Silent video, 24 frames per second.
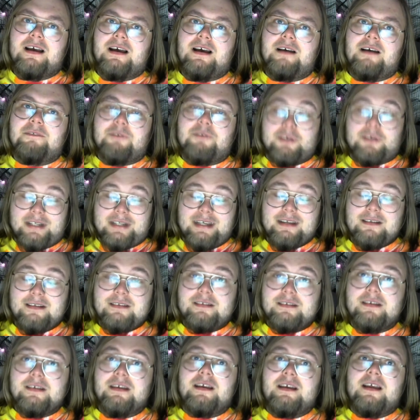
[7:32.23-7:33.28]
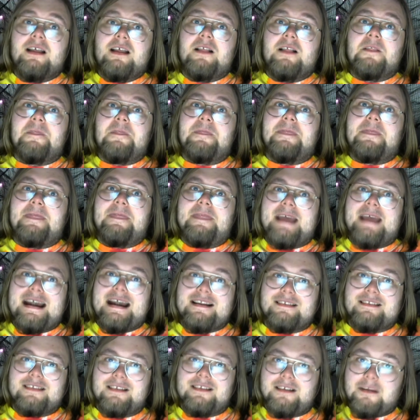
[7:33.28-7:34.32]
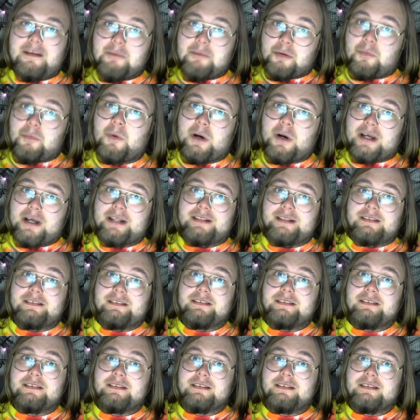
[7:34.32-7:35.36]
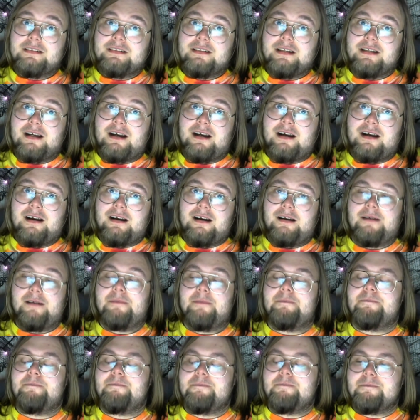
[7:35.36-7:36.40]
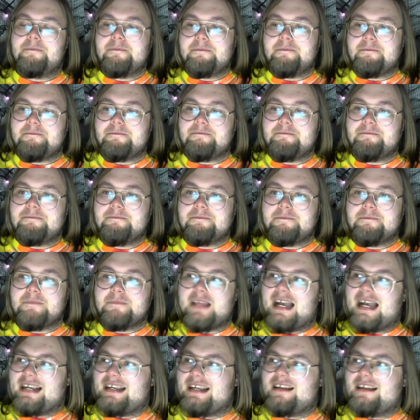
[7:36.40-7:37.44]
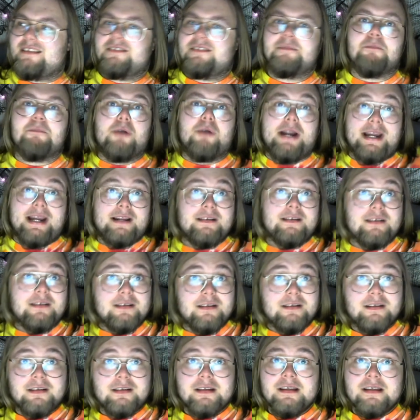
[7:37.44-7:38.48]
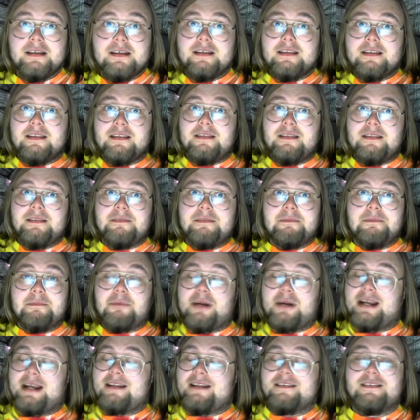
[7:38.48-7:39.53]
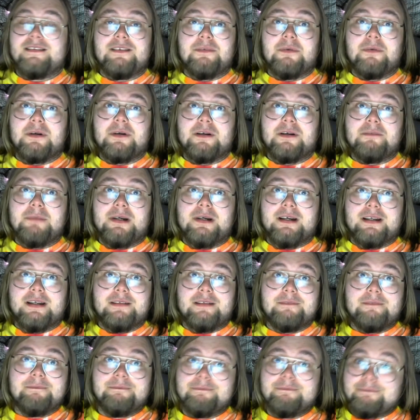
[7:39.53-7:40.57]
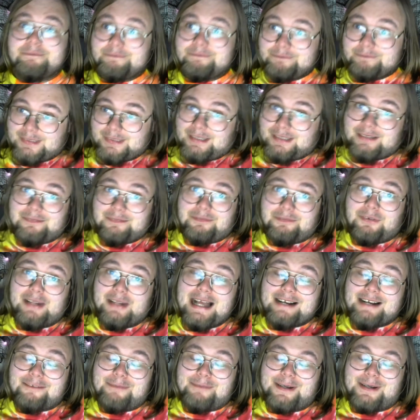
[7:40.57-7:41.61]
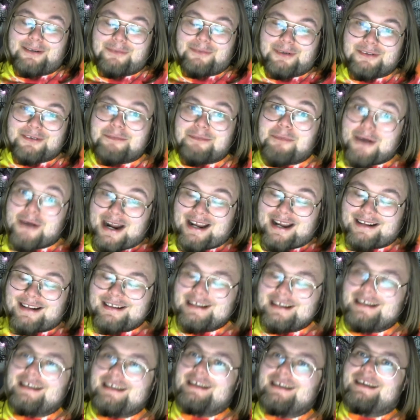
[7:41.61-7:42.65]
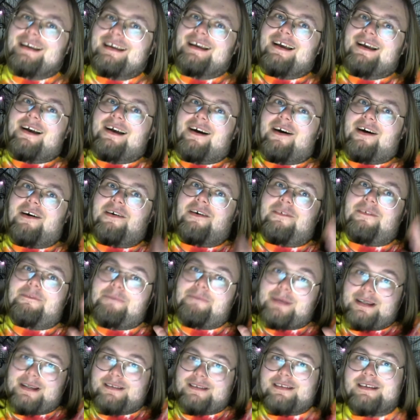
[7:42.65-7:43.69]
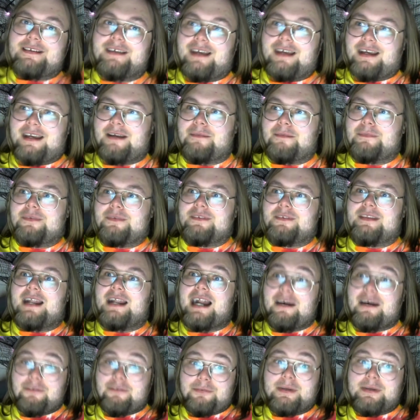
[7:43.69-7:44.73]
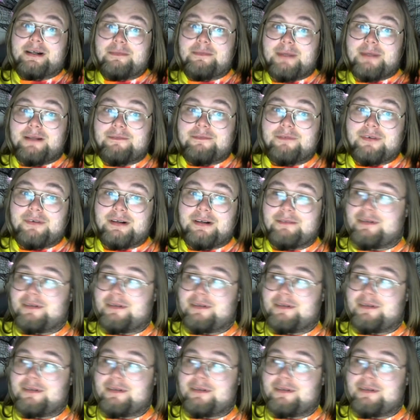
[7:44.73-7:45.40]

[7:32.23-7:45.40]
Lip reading: for kids, that is the number one, I guess, brand. Brand isn't the word, but for lack of better words, brand of PC games that I would recommend for anyone